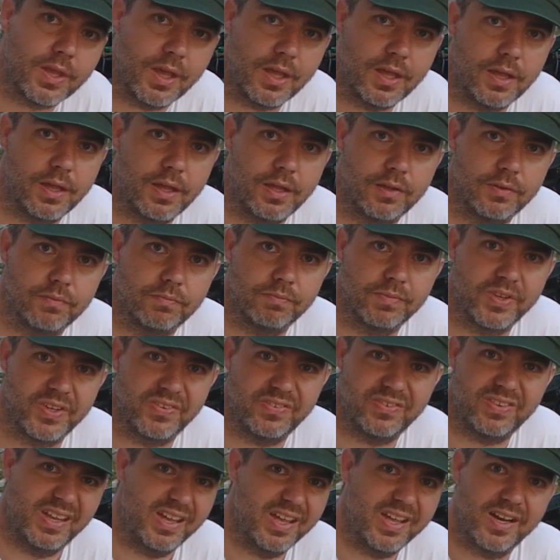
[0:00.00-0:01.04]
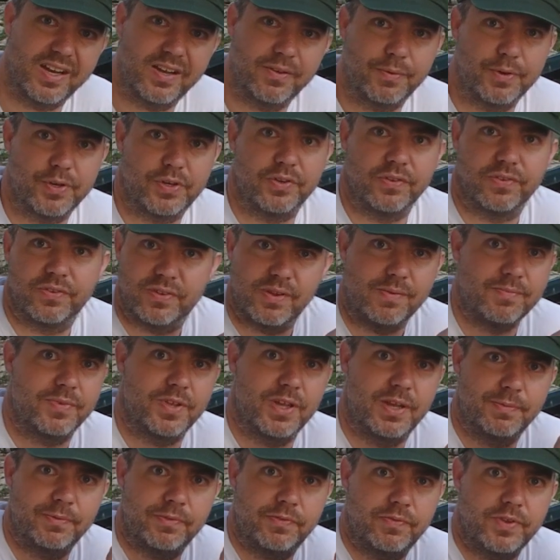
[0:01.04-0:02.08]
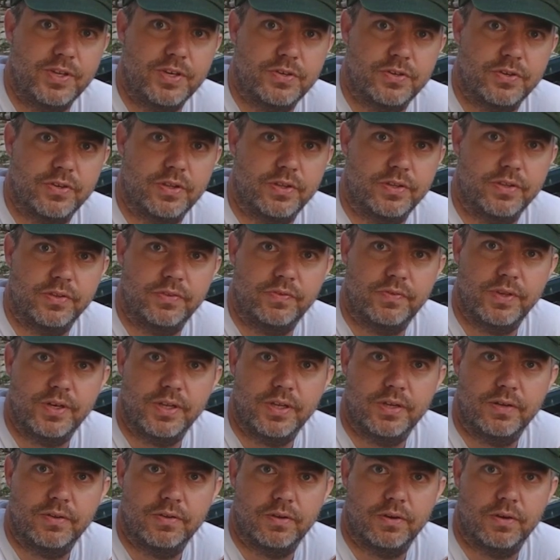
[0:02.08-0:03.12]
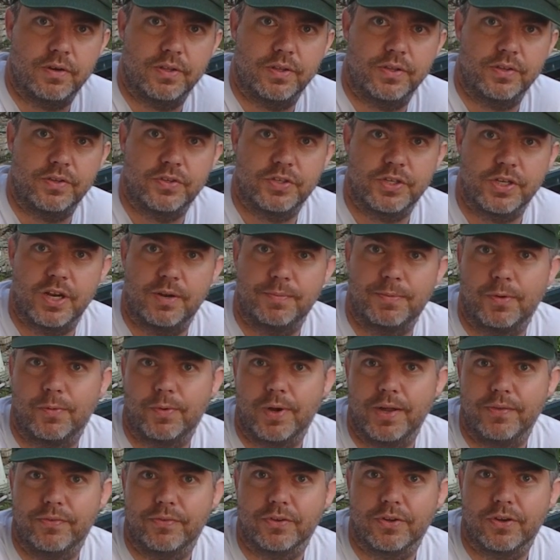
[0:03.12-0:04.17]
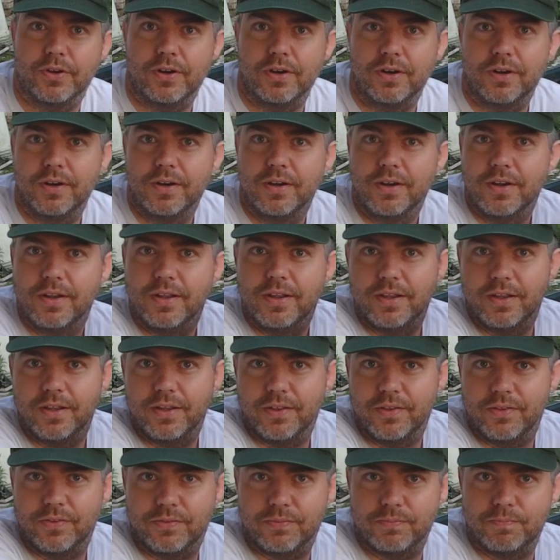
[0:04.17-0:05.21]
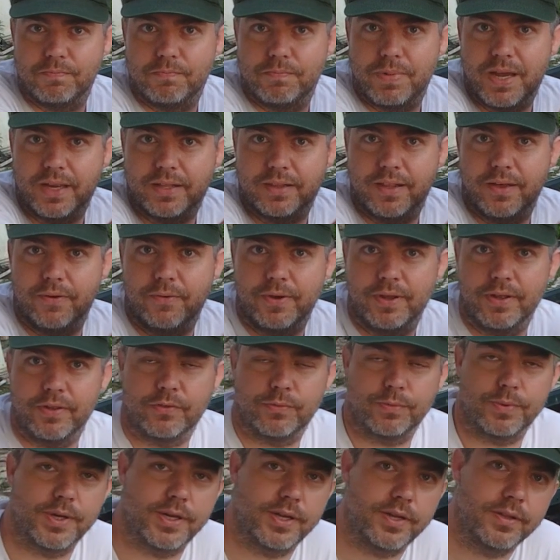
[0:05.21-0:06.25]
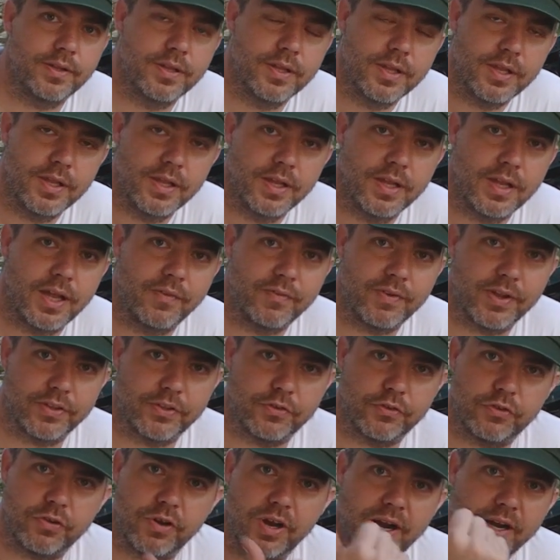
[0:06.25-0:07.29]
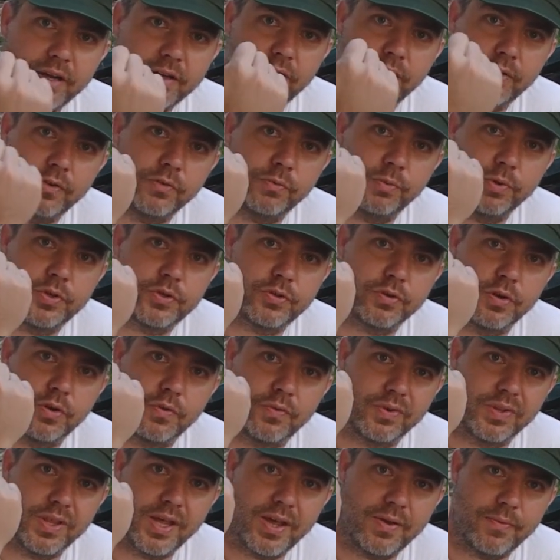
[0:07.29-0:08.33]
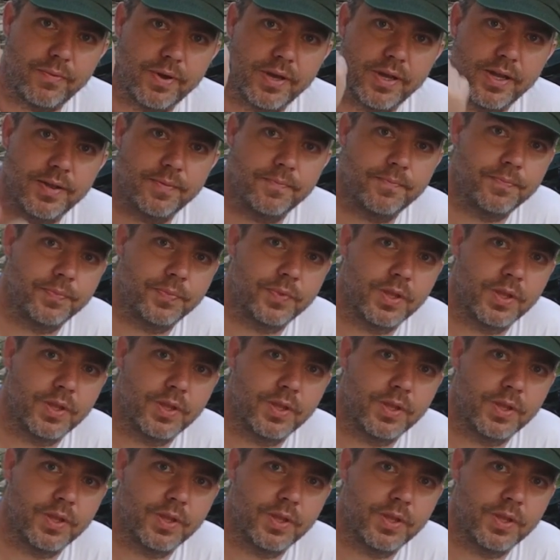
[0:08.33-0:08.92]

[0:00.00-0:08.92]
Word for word: Uh, the Sienna, which is sometimes featured on this video, or on channel, my wife's car, is back that way as well. I've got the tractors, which are over that way.